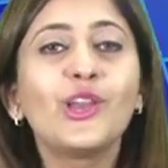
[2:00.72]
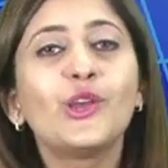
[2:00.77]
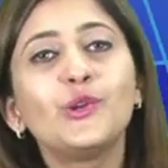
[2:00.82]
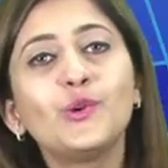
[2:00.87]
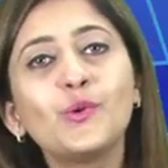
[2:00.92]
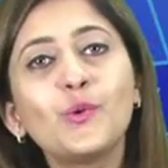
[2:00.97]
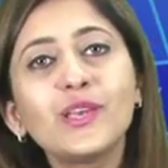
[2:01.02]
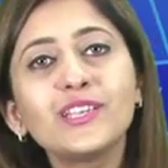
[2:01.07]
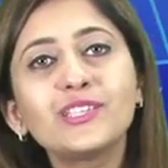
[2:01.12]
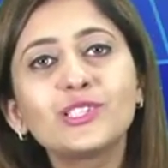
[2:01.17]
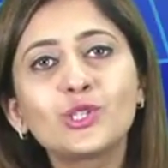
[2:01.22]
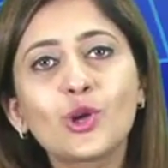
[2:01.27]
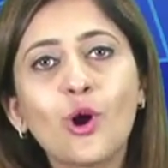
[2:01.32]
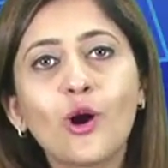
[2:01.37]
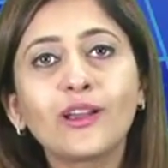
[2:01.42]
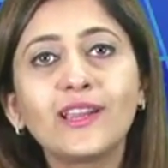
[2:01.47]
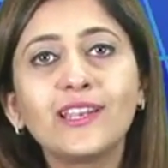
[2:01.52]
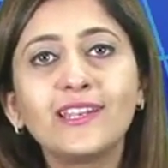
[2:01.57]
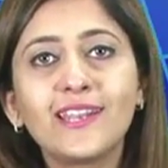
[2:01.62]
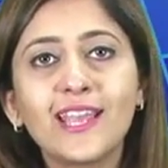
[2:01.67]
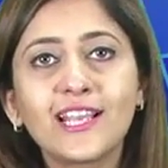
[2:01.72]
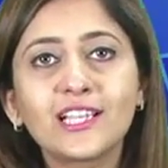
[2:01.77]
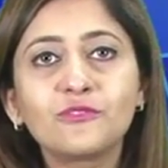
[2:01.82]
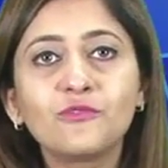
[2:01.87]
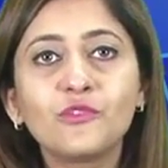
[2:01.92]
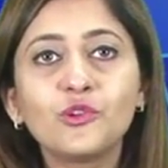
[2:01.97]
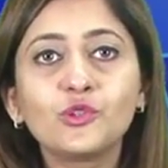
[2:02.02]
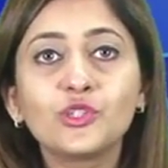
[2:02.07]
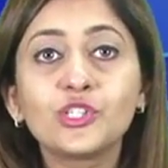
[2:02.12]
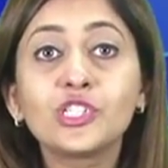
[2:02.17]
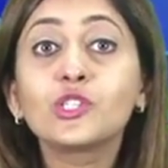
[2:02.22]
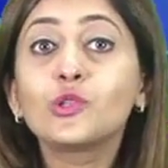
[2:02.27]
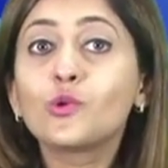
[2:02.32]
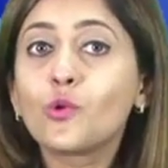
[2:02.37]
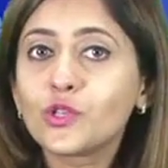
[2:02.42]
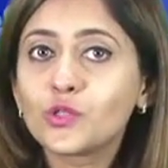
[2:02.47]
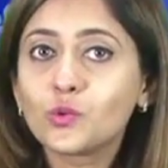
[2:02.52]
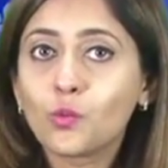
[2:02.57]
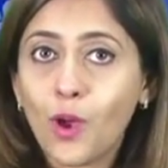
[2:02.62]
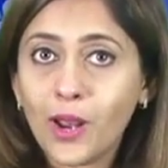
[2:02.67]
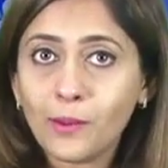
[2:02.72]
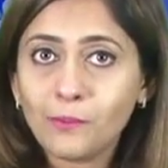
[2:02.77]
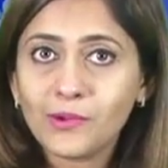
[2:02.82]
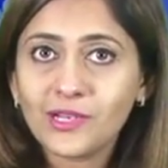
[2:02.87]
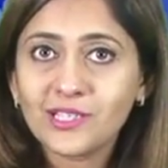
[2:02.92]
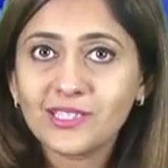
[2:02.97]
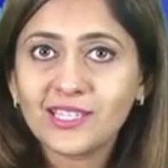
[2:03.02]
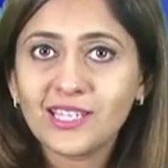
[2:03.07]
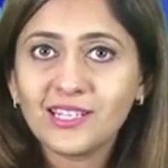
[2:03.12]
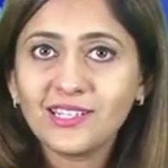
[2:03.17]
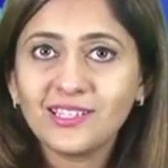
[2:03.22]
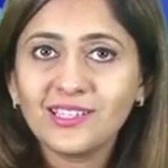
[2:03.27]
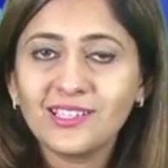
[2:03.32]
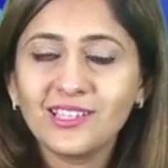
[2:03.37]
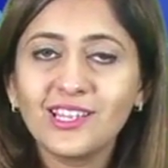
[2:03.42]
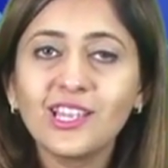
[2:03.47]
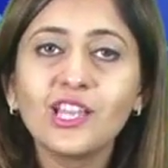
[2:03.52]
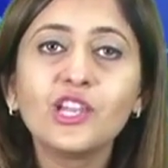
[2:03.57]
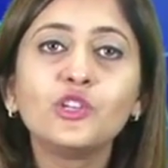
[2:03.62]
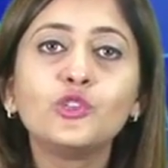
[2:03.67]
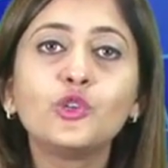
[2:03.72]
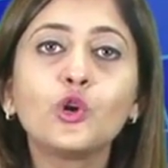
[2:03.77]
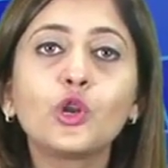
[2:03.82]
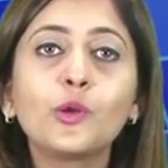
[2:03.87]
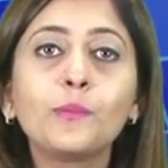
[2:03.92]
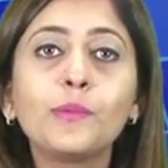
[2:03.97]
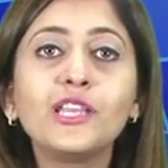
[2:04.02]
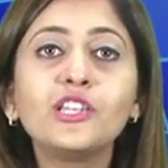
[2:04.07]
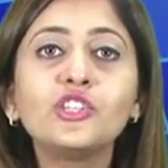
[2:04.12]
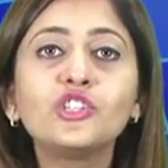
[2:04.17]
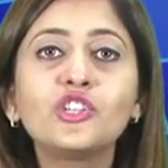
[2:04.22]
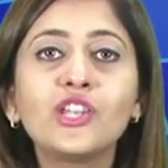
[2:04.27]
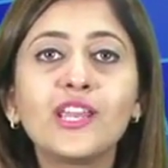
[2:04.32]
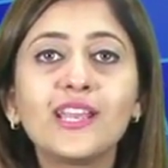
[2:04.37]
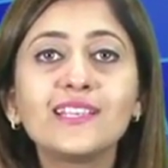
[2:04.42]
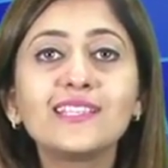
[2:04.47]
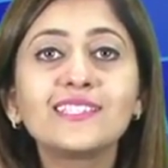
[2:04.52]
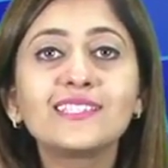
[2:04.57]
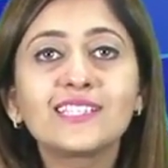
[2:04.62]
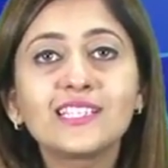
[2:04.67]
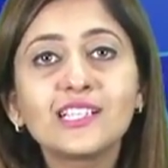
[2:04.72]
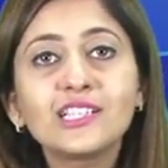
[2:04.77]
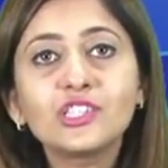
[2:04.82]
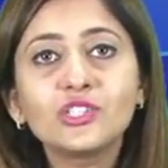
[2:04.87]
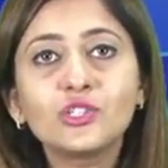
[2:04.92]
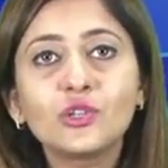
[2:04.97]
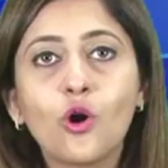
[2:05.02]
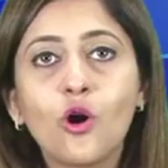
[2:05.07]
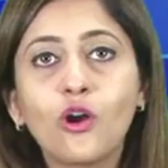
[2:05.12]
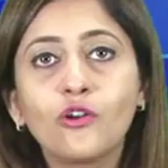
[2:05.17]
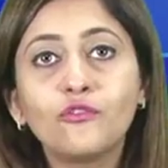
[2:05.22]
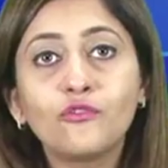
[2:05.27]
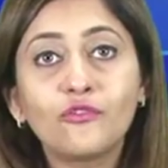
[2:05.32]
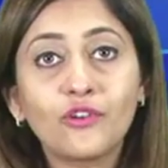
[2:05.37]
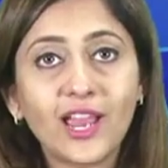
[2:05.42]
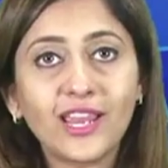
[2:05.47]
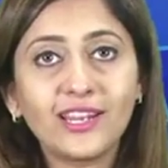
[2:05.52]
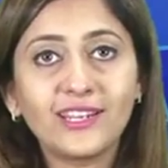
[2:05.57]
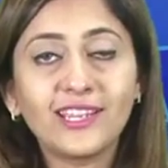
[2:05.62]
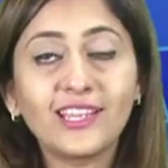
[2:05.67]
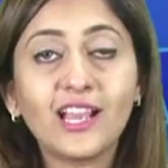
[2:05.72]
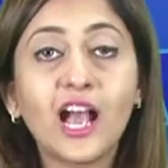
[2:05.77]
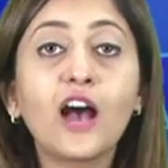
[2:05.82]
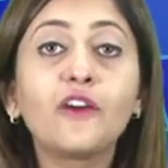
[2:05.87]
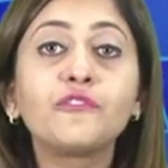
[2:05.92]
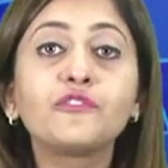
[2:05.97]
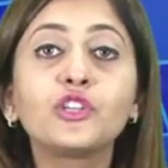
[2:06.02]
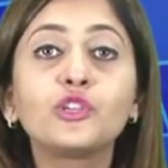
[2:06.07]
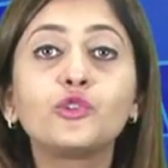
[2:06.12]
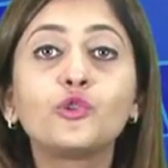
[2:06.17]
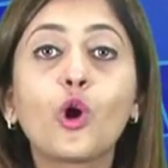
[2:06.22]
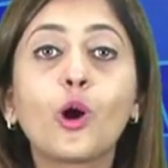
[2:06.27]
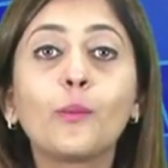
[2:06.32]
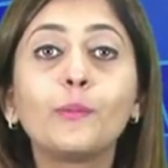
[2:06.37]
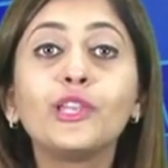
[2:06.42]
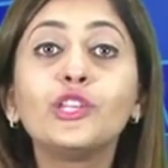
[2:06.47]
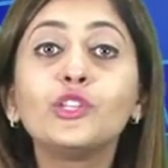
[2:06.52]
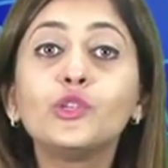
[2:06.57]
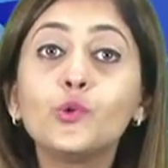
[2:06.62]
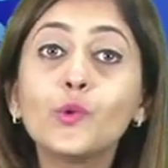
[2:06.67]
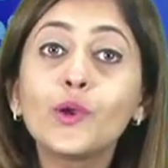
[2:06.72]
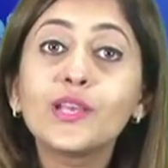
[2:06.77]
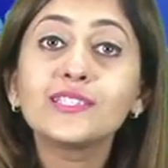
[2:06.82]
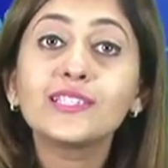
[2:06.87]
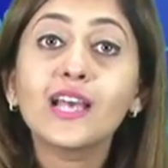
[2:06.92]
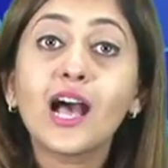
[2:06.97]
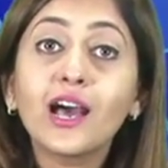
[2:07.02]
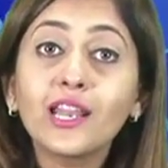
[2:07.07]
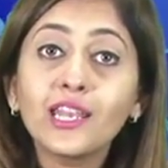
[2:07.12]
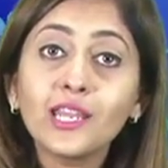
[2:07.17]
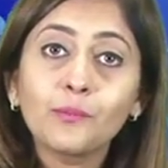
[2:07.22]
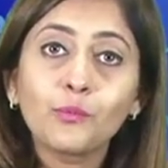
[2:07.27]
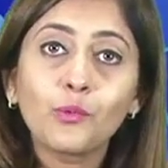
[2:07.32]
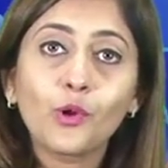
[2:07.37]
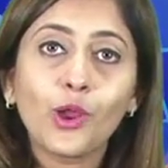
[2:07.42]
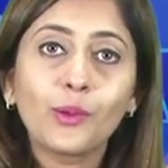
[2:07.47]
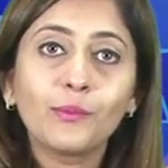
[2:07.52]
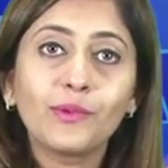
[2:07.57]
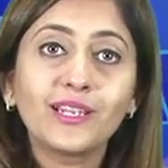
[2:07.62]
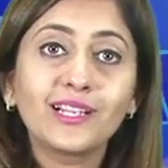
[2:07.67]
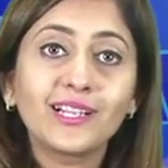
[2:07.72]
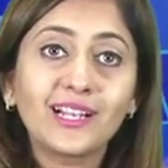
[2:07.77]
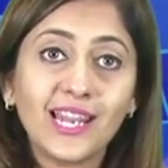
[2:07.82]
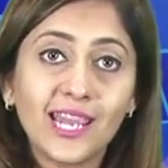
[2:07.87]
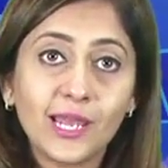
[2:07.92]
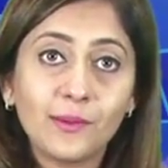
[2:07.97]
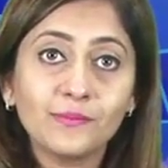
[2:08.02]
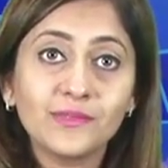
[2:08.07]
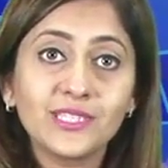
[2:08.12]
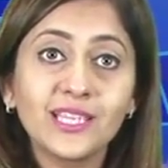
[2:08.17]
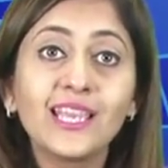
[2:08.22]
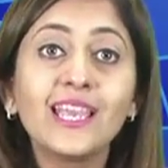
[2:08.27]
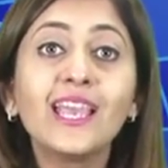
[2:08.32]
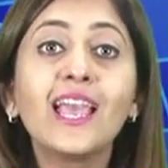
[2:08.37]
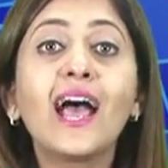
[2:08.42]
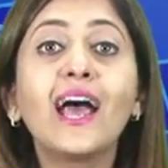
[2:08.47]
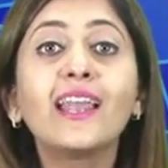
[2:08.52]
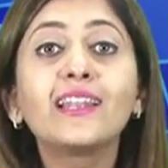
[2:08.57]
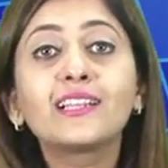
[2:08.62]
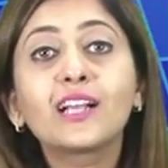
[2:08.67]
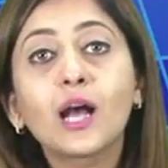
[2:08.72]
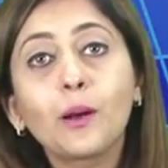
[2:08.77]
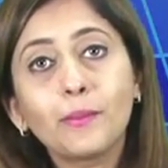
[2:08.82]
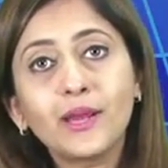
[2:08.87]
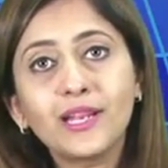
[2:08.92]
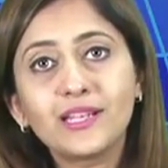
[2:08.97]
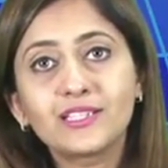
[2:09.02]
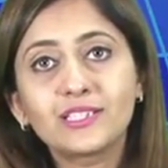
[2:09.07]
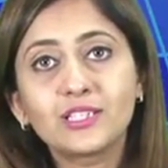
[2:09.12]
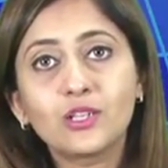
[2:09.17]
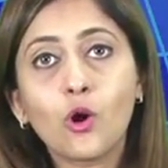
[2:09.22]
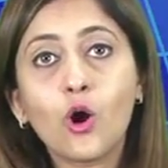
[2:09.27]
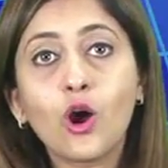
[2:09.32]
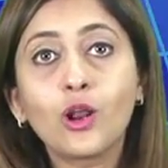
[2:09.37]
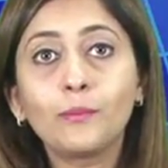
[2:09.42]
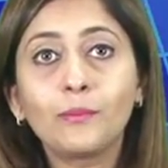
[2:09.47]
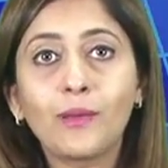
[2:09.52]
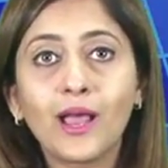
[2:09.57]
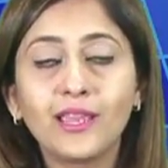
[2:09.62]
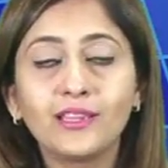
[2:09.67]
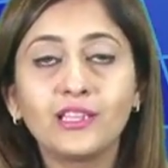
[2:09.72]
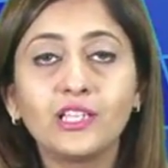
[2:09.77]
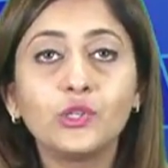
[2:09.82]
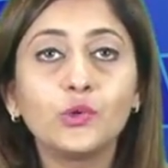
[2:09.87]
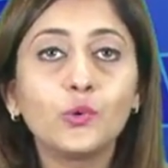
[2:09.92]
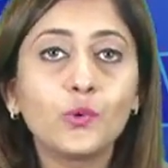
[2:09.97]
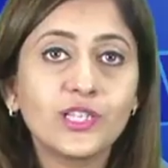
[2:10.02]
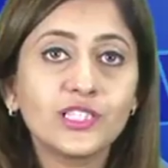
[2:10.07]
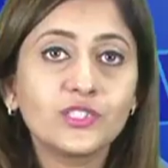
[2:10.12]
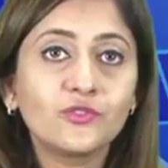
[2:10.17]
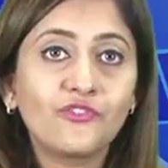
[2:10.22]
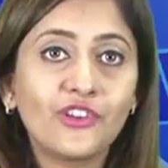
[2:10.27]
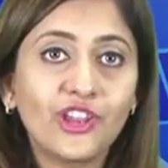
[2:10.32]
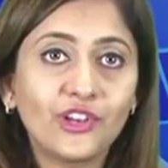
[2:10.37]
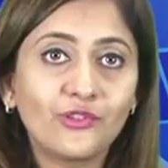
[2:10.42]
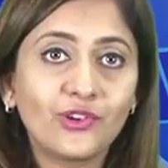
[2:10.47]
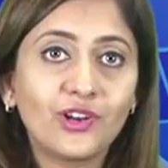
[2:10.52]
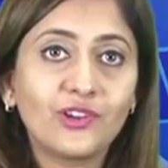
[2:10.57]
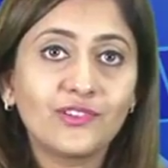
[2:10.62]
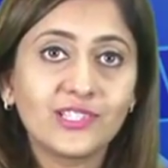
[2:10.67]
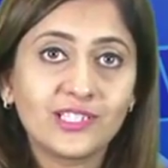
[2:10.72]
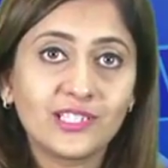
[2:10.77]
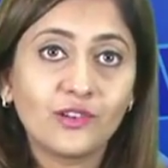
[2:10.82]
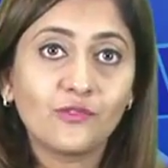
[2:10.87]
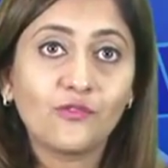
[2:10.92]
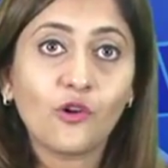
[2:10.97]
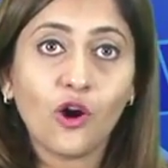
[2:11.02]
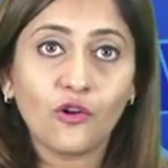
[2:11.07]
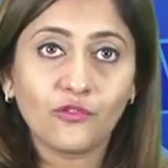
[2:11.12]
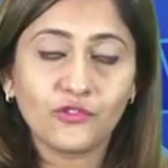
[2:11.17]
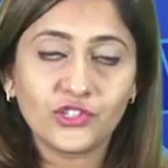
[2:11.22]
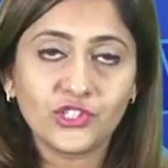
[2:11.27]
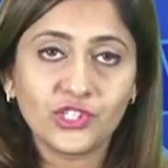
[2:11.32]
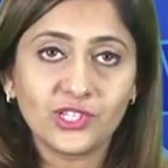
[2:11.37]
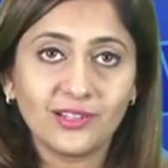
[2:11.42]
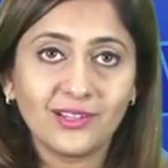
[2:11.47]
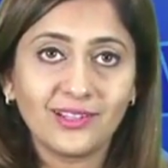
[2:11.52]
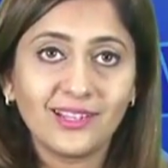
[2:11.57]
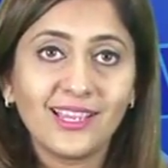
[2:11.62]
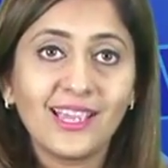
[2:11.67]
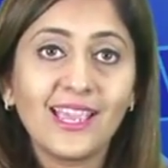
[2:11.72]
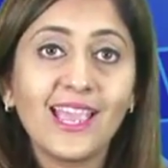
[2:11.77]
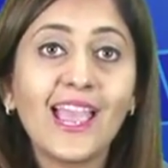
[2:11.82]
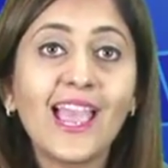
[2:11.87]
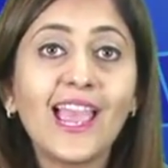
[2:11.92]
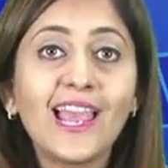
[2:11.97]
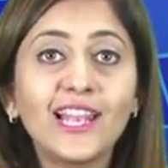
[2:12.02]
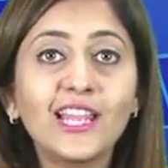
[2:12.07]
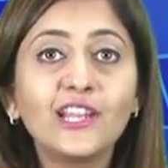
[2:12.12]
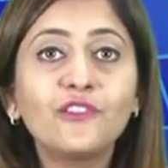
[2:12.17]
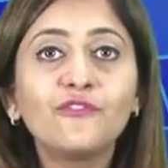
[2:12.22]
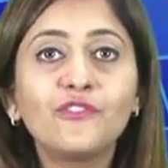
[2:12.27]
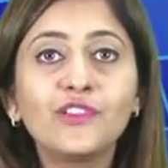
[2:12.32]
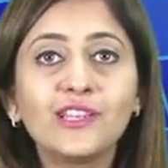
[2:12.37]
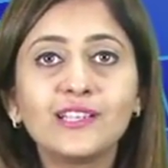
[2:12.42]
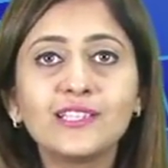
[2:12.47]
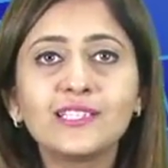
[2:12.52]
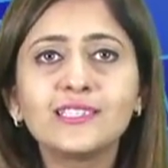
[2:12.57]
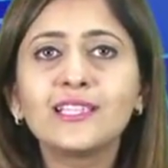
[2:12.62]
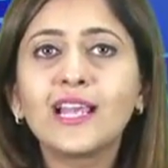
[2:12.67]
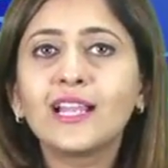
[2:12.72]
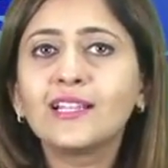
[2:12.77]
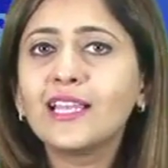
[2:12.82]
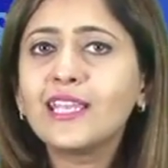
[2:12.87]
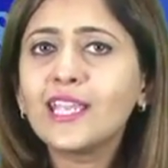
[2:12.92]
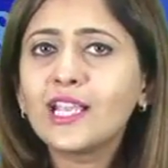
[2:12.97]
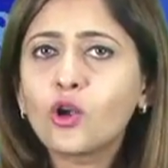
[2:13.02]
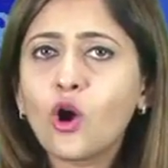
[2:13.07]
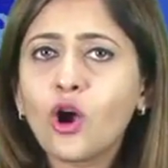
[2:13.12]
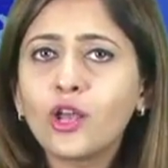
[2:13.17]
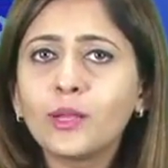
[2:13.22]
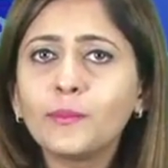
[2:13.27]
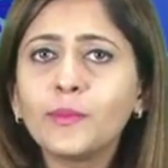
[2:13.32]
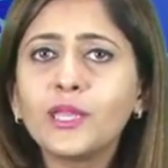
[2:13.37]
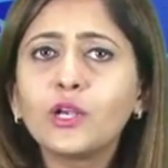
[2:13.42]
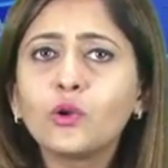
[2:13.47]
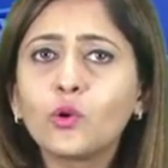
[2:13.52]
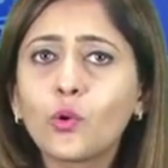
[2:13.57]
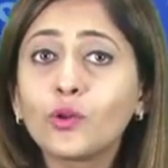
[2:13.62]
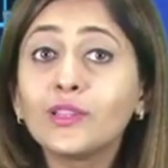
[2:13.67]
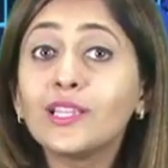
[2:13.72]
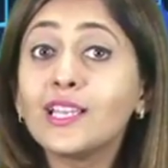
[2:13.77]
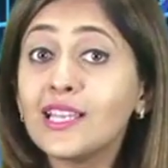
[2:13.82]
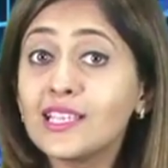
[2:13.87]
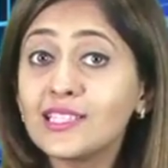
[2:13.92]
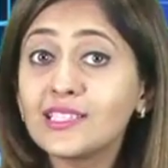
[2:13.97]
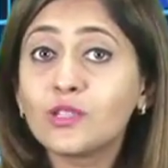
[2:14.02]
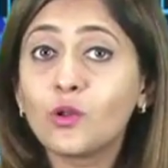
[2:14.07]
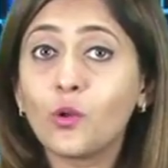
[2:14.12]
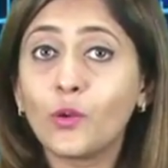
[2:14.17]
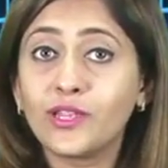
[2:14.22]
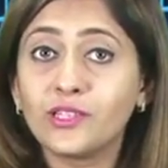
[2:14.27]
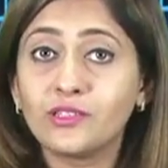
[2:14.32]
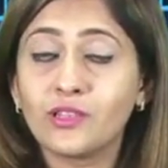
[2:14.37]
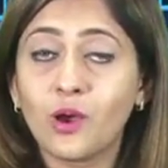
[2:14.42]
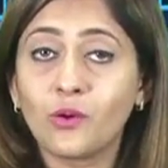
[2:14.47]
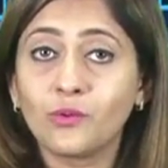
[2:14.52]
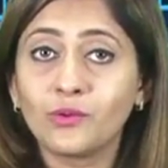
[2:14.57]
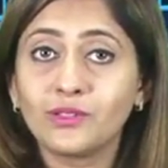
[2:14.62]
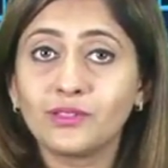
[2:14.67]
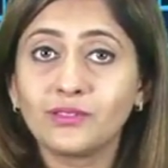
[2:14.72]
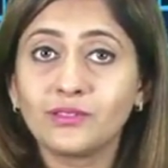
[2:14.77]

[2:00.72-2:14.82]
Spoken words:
US stock index futures rose 1%. European shares surged on Friday after drop in US unemployment claims and comments on by the US Federal Reserve official allayed fears that the economy growth is slowing down.